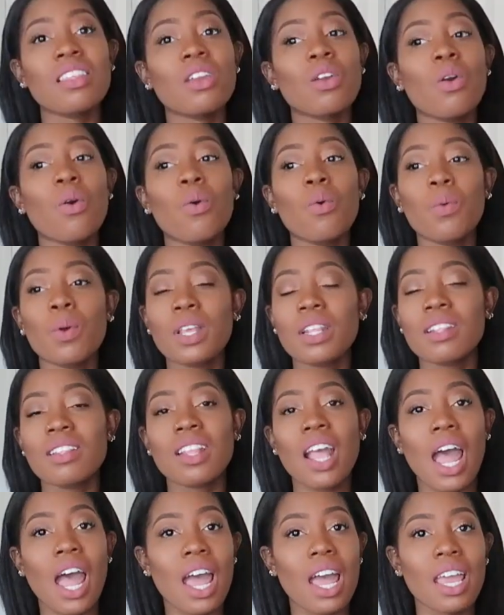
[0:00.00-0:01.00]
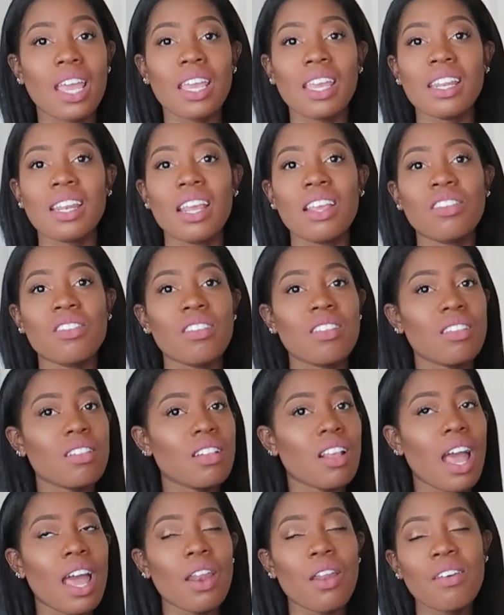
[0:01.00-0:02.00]
they always die, and I don't
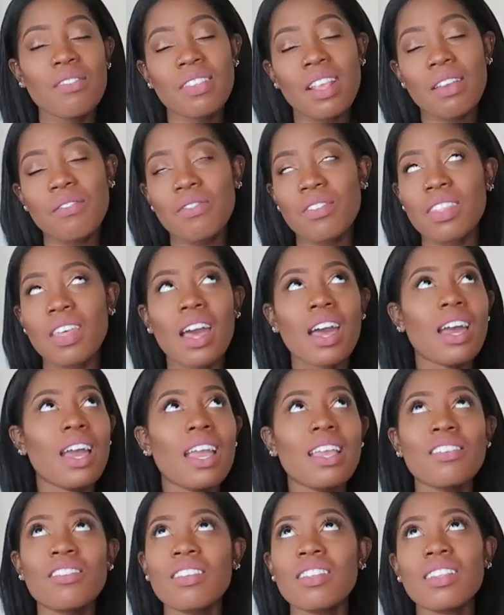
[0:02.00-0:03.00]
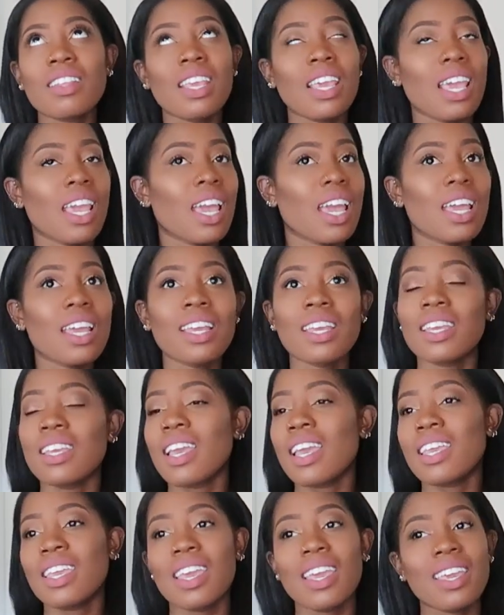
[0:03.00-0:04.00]
have time for that. I just can't.
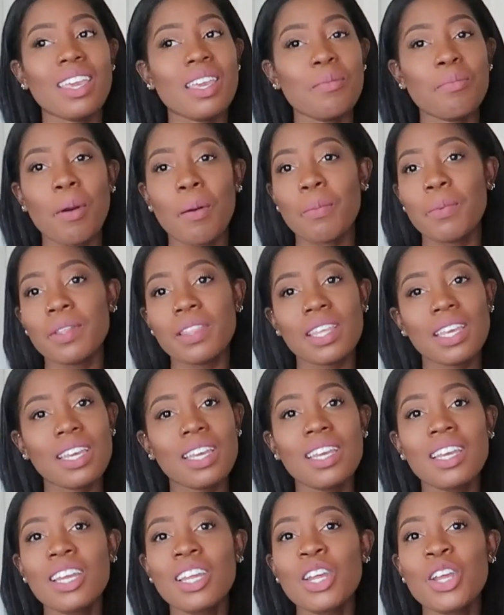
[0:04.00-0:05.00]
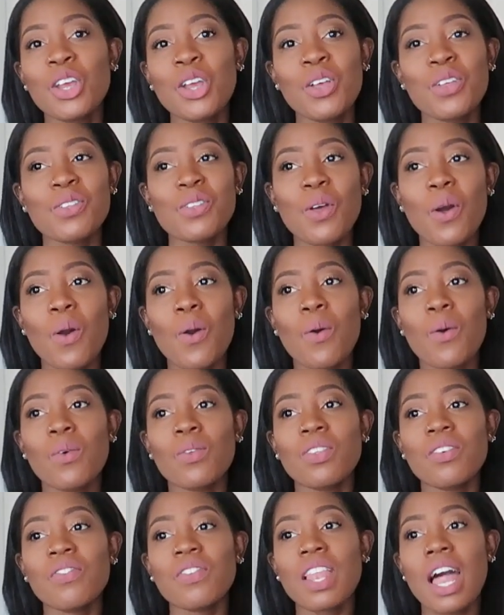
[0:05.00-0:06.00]
I can't keep up with it. So
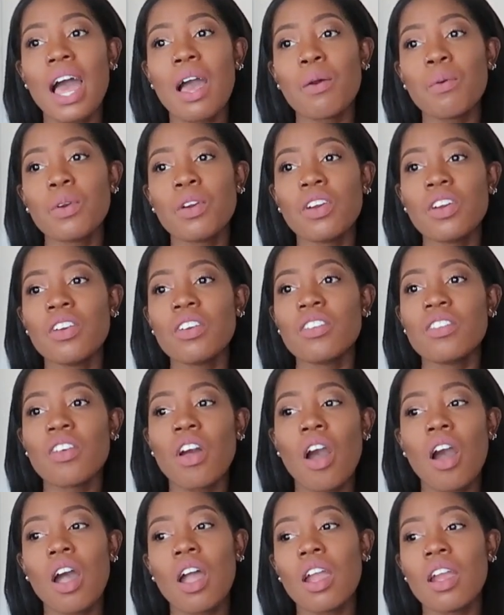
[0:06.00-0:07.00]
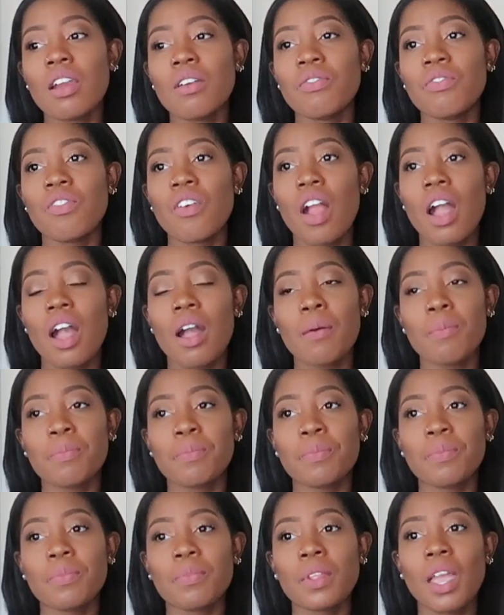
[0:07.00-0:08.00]
the flowers are from
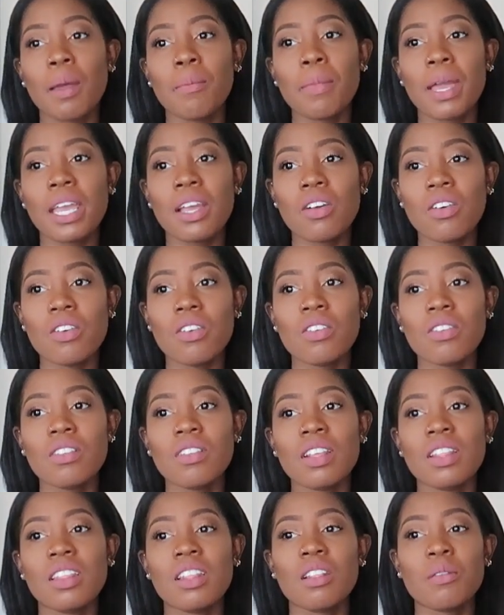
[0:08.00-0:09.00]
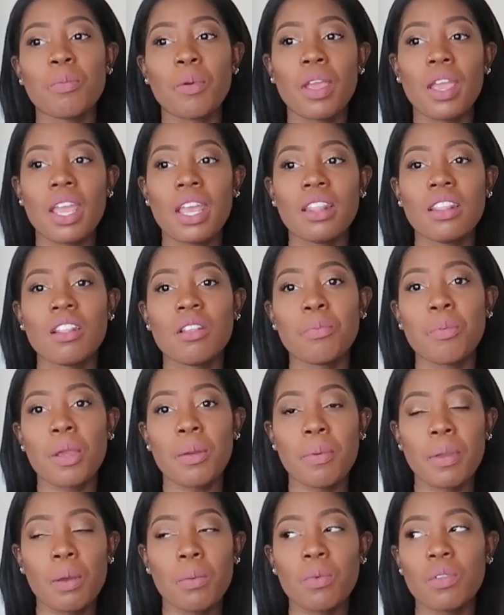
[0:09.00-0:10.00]
Michael's, and the spray
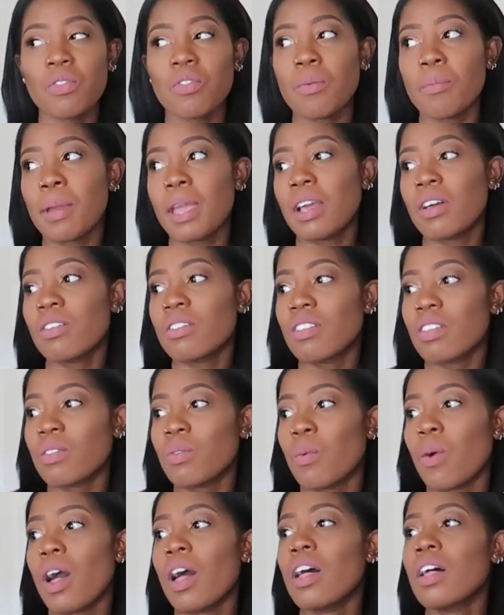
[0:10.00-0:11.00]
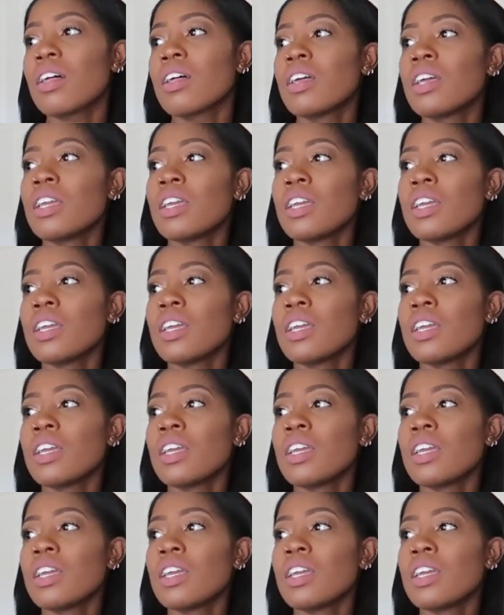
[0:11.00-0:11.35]
paint was from Michael's as well.